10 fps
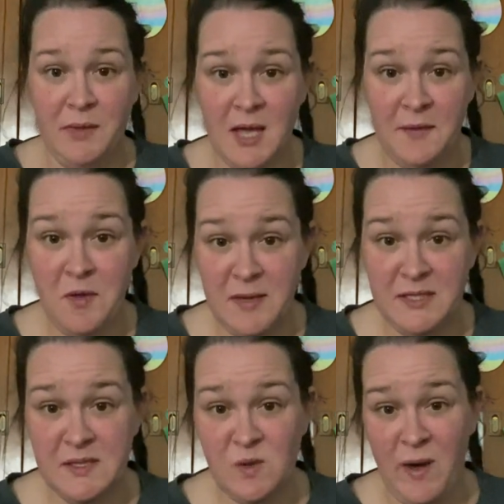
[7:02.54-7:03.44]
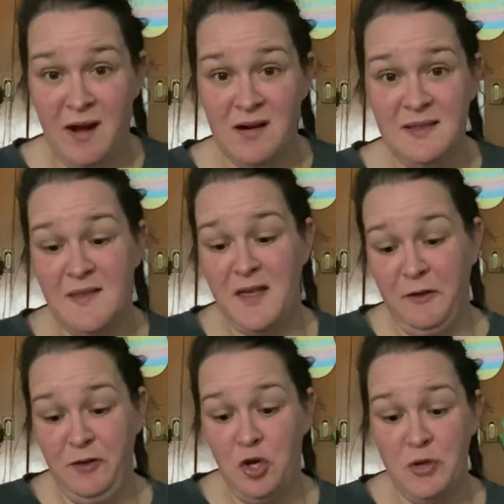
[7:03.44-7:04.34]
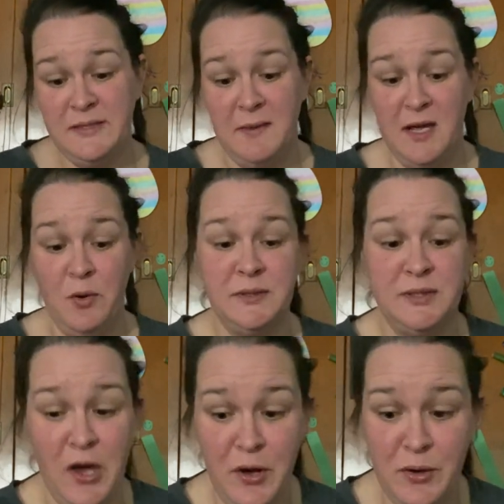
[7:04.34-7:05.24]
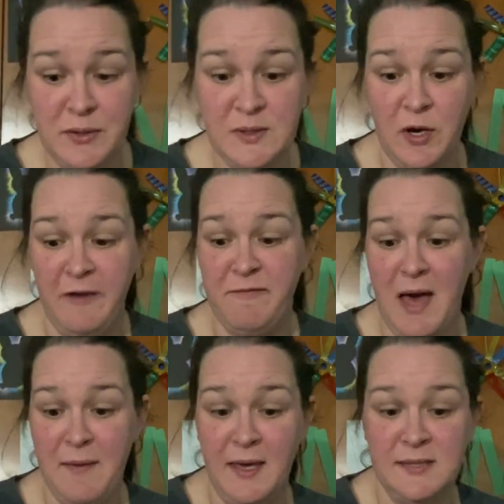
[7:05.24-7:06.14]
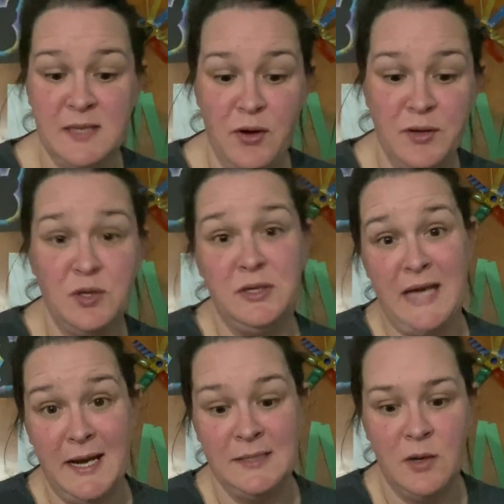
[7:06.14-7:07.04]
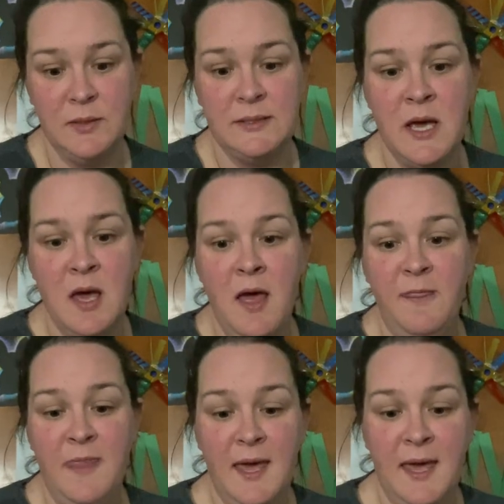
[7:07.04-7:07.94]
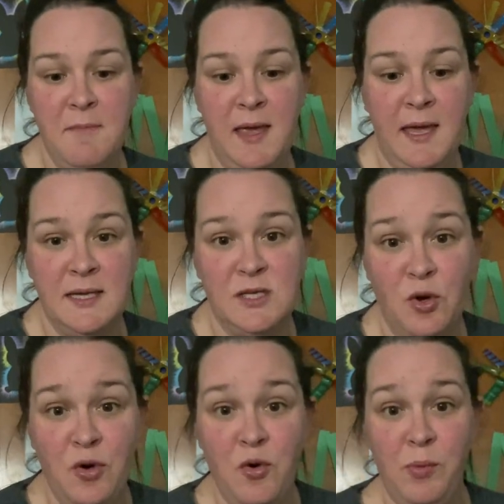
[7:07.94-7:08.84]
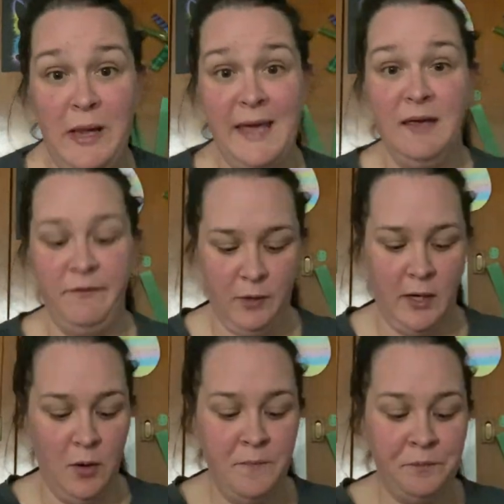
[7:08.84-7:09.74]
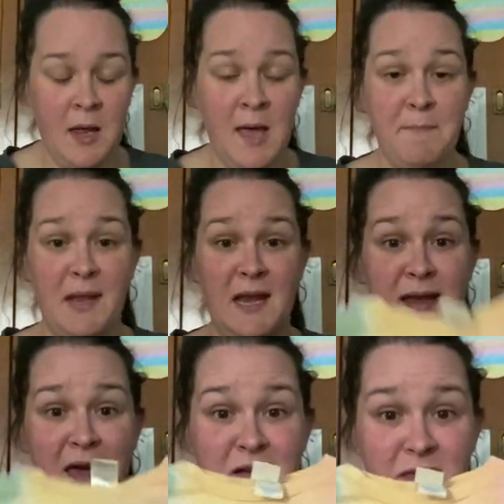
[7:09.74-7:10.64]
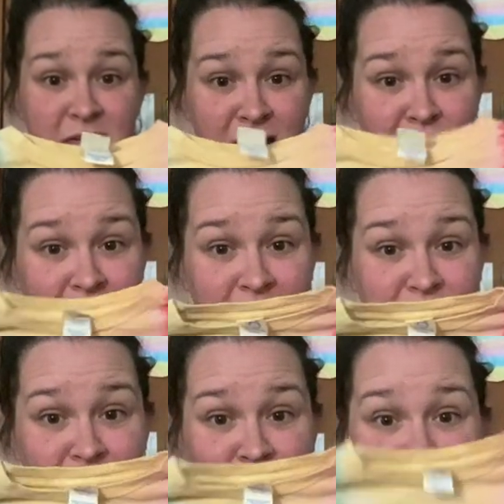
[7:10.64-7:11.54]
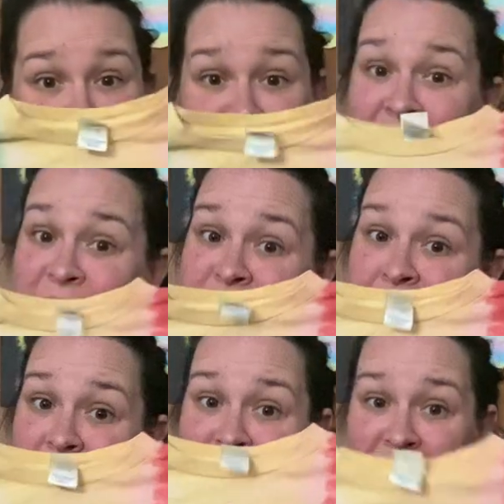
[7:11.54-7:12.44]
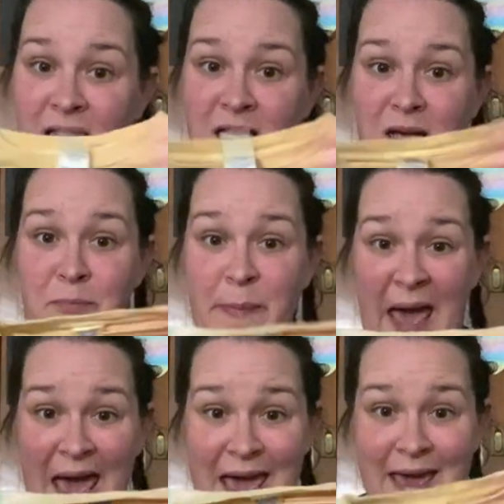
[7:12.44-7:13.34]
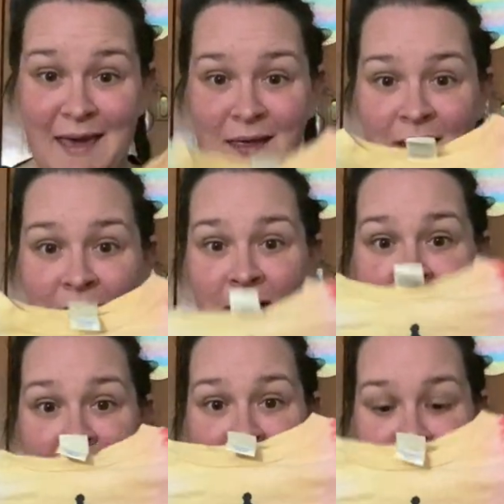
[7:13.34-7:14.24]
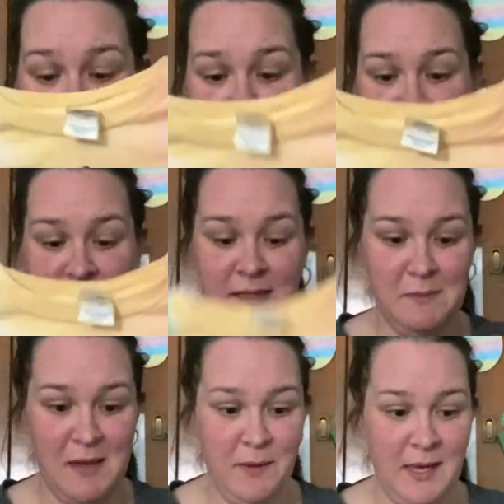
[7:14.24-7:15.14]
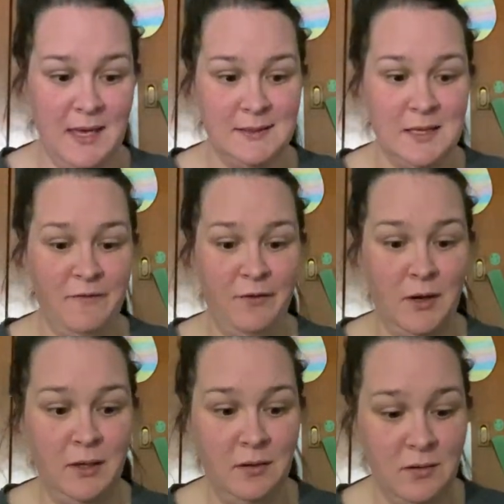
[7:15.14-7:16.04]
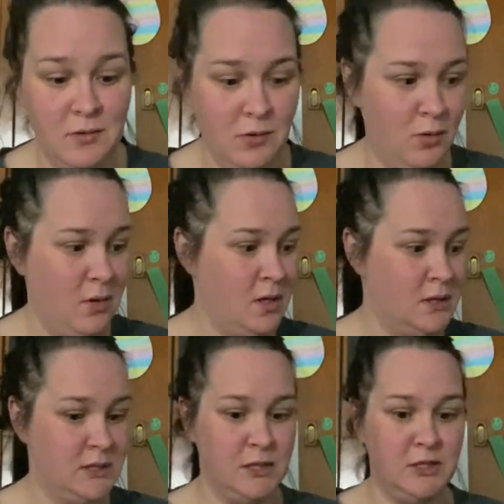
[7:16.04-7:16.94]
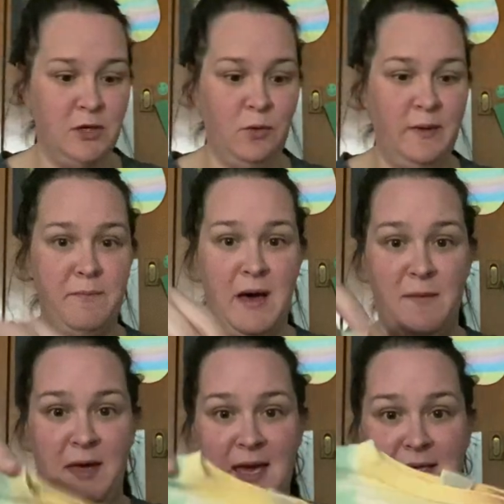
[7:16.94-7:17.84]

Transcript: cut them into squares. And then if you know somebody who sews, or if mommy sews or daddy sews, they can make it into a cool blanket for you. But another thing you can do is make it into a neat little bag. And this might be easy for you to do with mommy